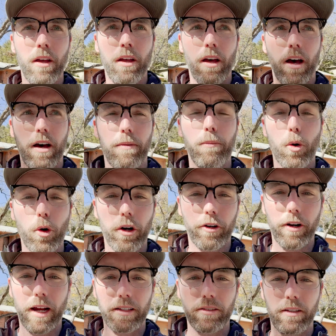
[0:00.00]
more
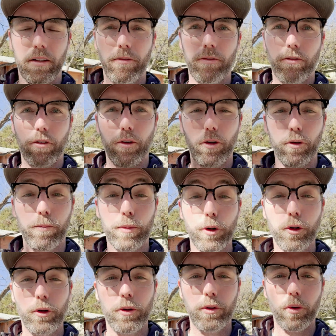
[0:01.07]
aggressive to
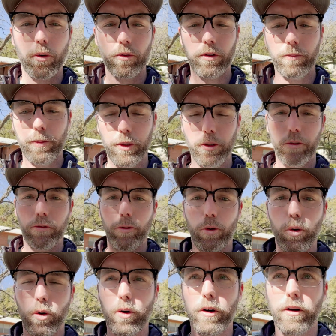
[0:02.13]
prune or remove,
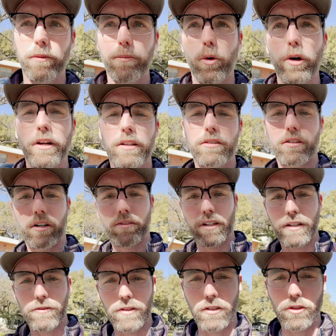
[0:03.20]
or more
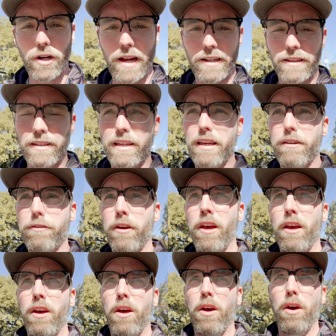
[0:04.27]
conservative to try to leave
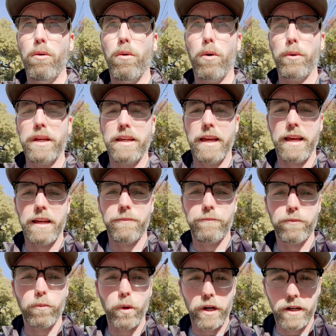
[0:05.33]
what we can,
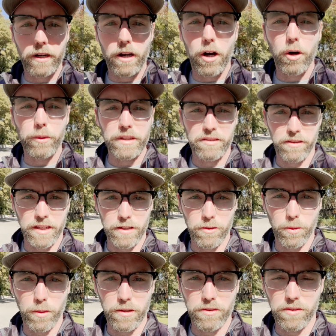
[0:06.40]
we're going to always lean
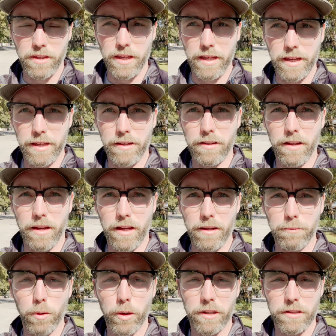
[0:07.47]
towards the
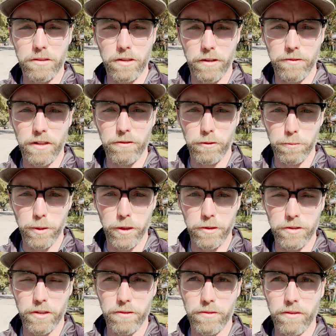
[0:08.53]
more conservative
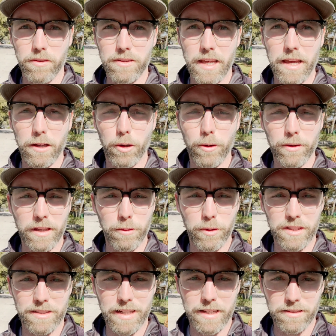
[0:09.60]
approach of take only
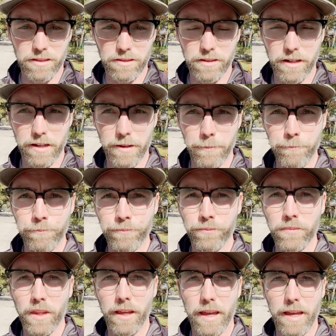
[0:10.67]
what's necessary.
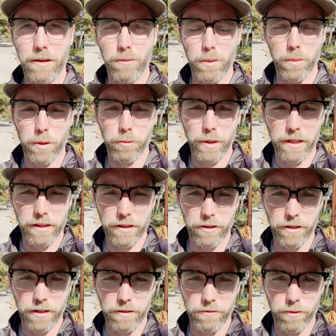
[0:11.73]
And what we're really
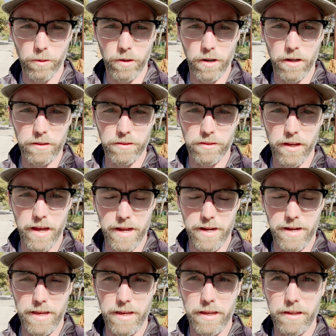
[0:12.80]
looking for on site
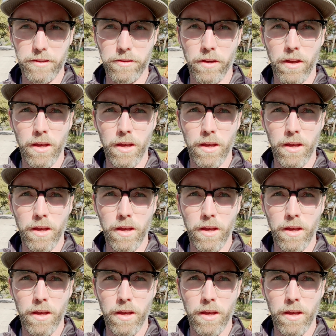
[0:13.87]
is